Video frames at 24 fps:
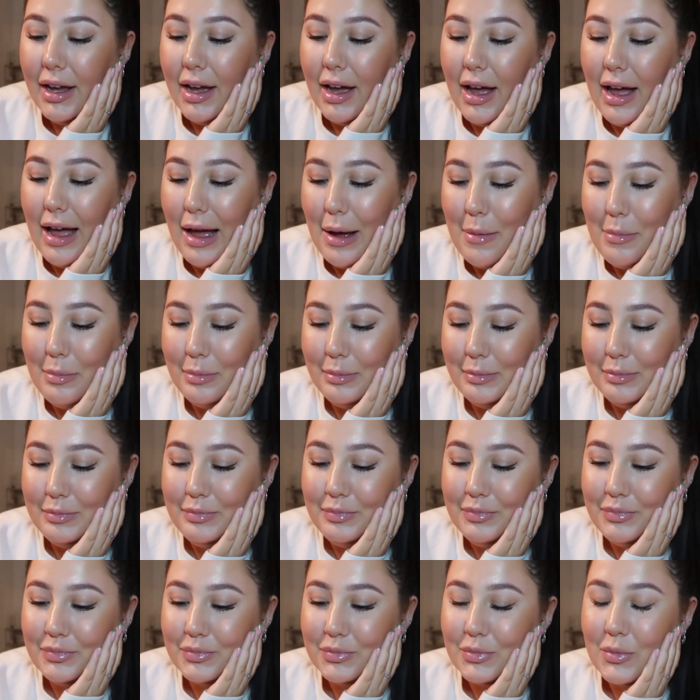
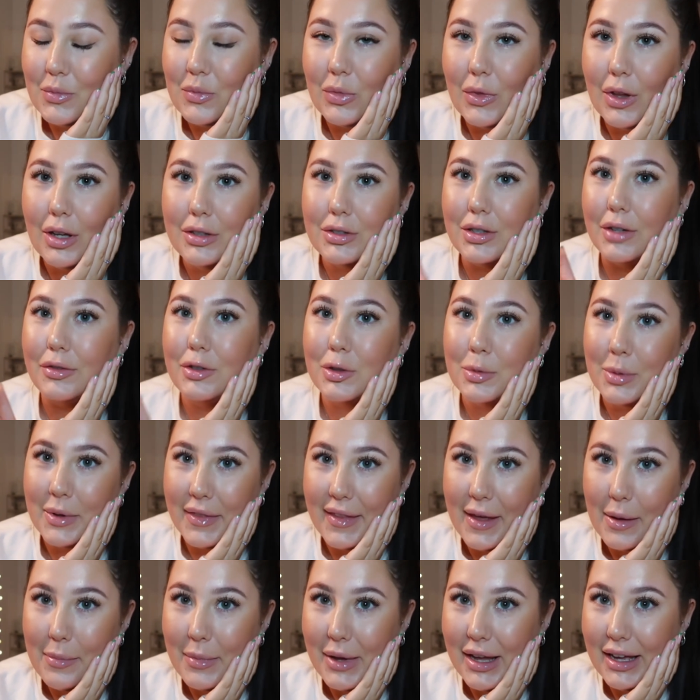So I've just put
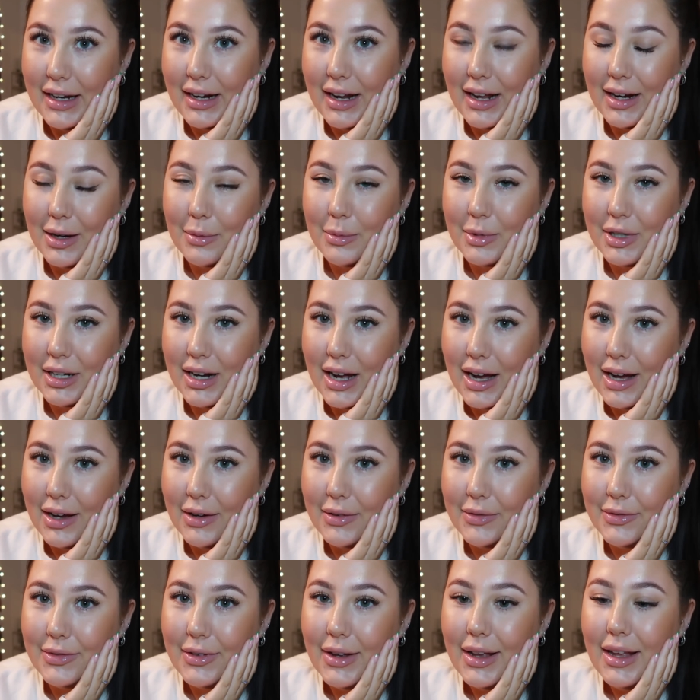them in, and I'm gonna
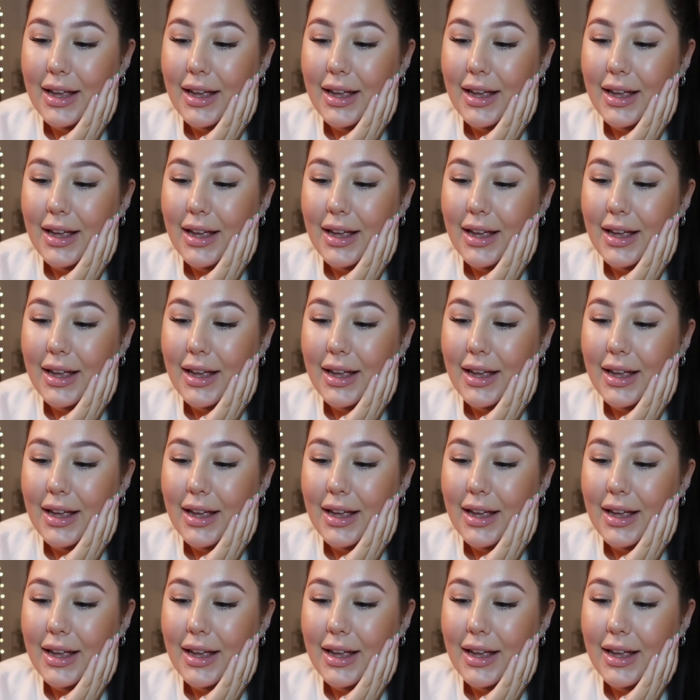have